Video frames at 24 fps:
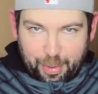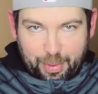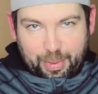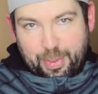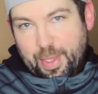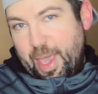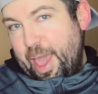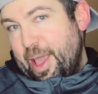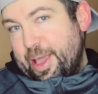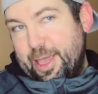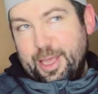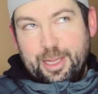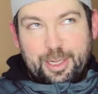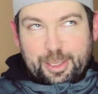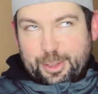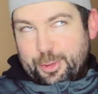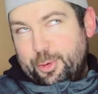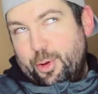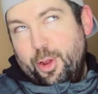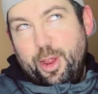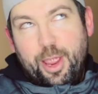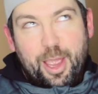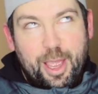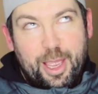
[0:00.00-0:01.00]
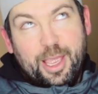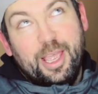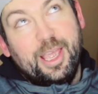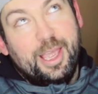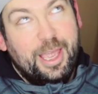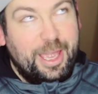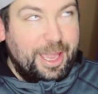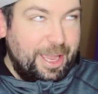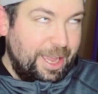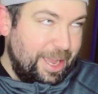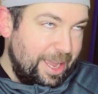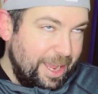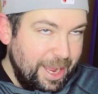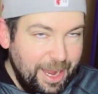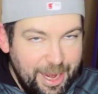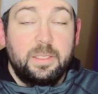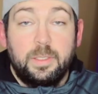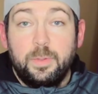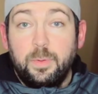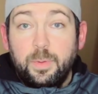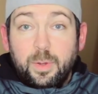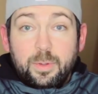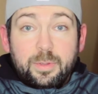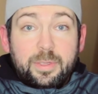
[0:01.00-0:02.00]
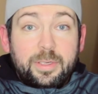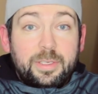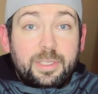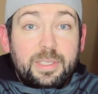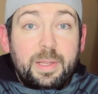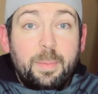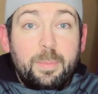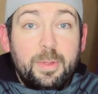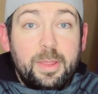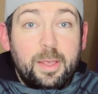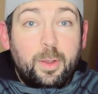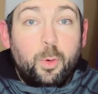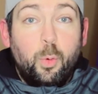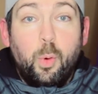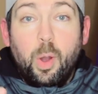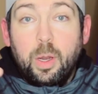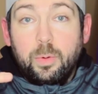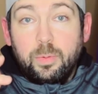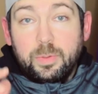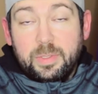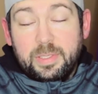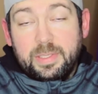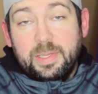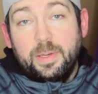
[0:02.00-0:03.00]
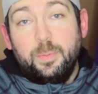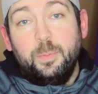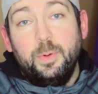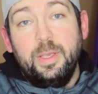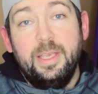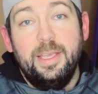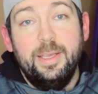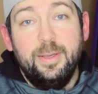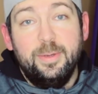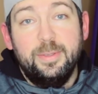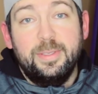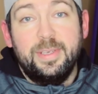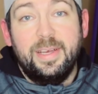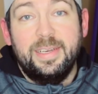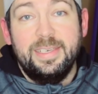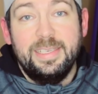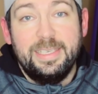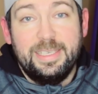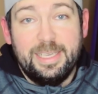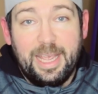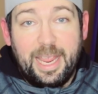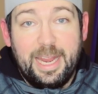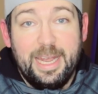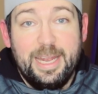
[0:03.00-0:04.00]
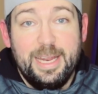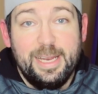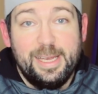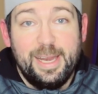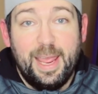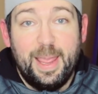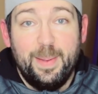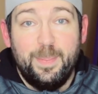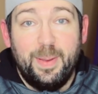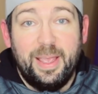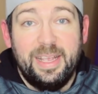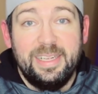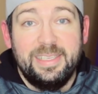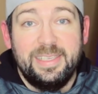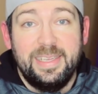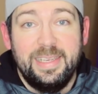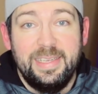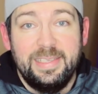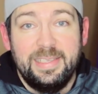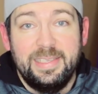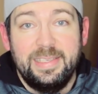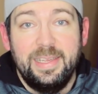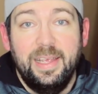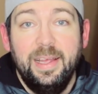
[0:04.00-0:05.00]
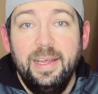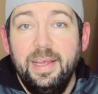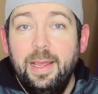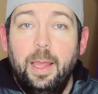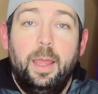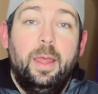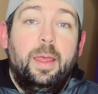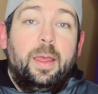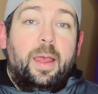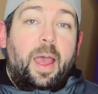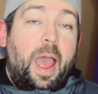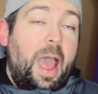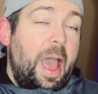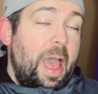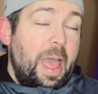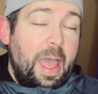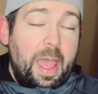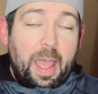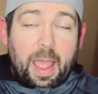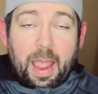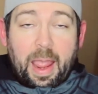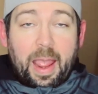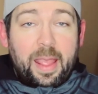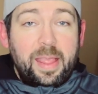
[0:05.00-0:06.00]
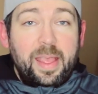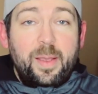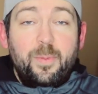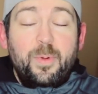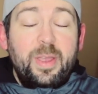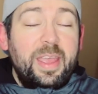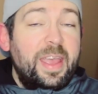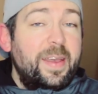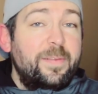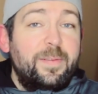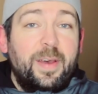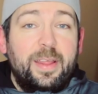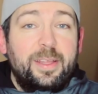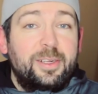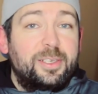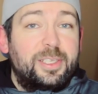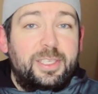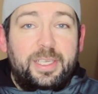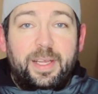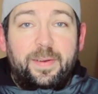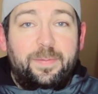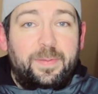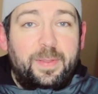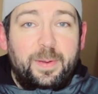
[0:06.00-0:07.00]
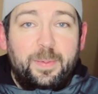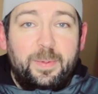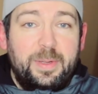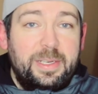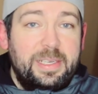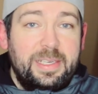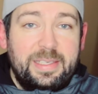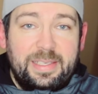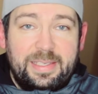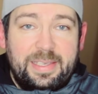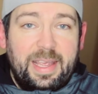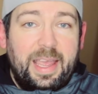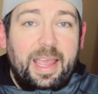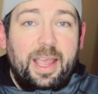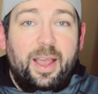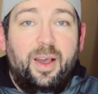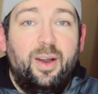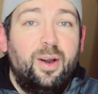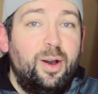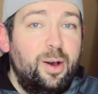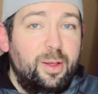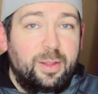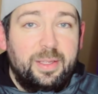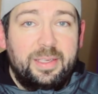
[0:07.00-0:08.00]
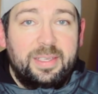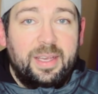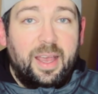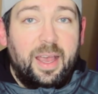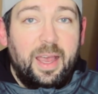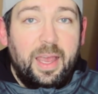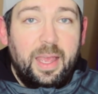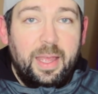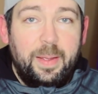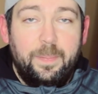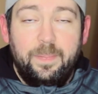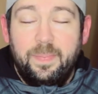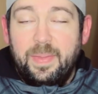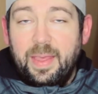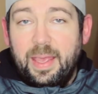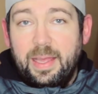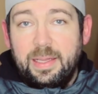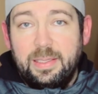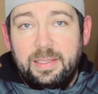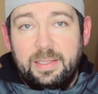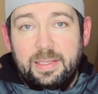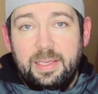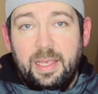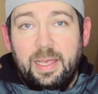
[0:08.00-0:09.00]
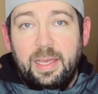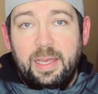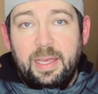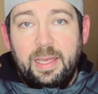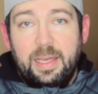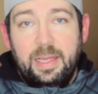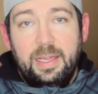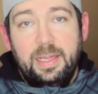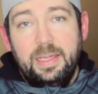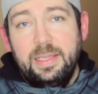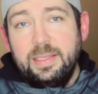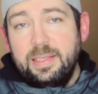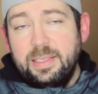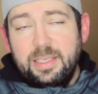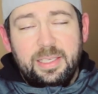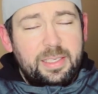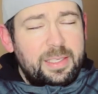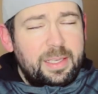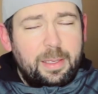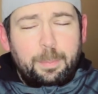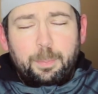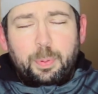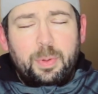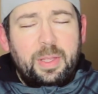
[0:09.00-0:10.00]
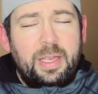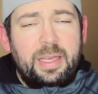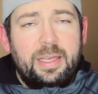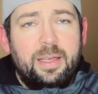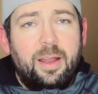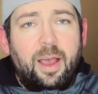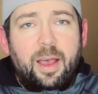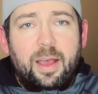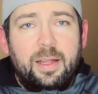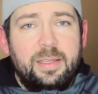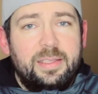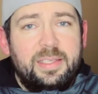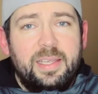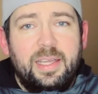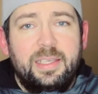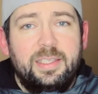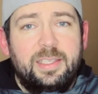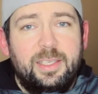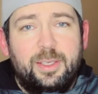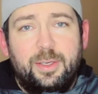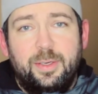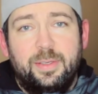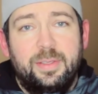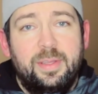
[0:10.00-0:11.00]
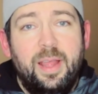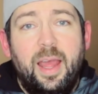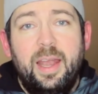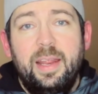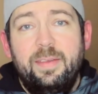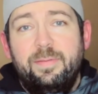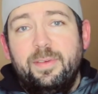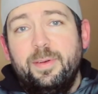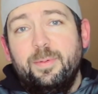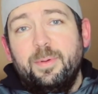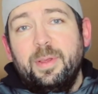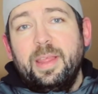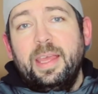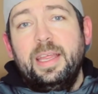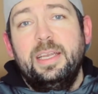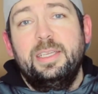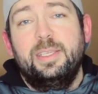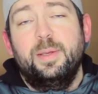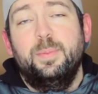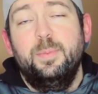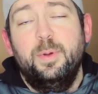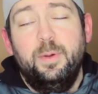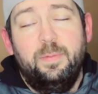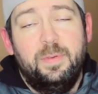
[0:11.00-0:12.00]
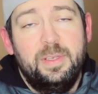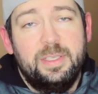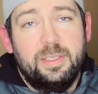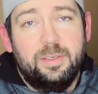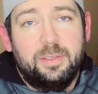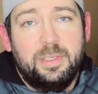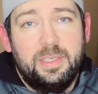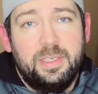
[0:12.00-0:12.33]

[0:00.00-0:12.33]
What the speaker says: Second drink. So those are some of the quotes that we use on a day-to-day basis. And then we have other stuff that we just say all the time that is just complete nonsensical, not even related to movies or